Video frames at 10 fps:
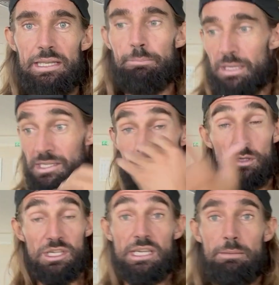them because I'm
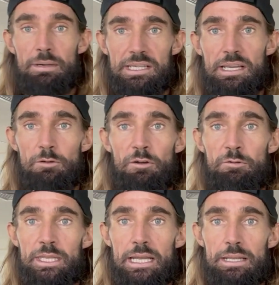just seeing myself
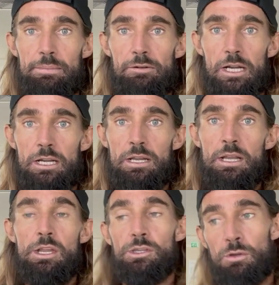every day in the mirror.
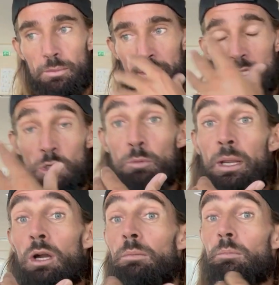So you
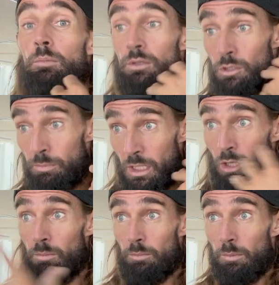become
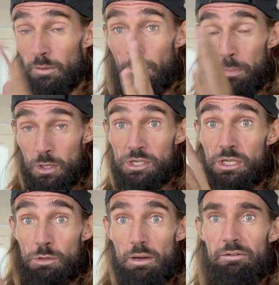the
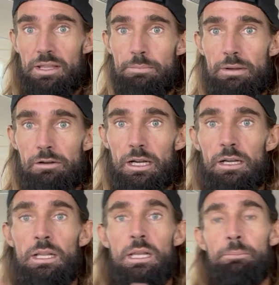person you are in the mirror.
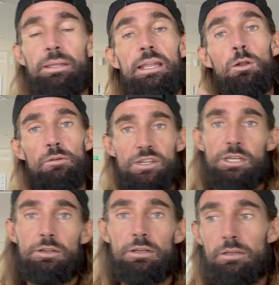But then all of a
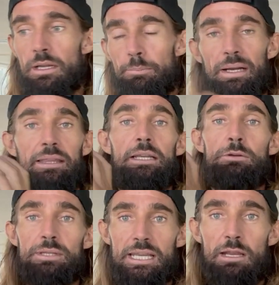sudden, back then you
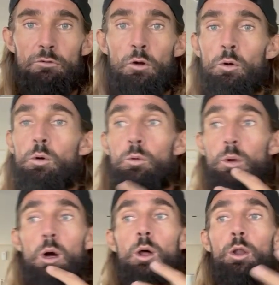would take a photo
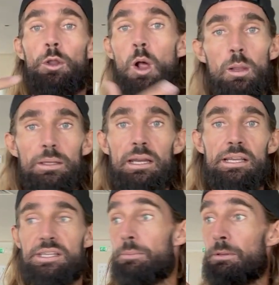on a holiday
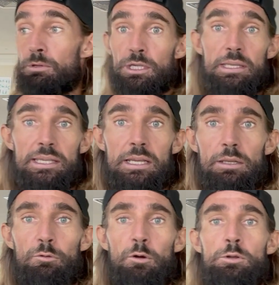and somebody would send you
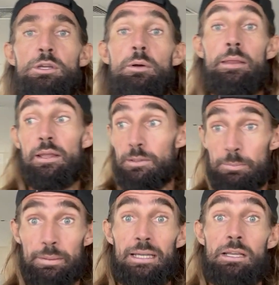the photo and then
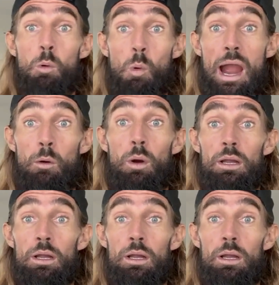you'd be like, wow,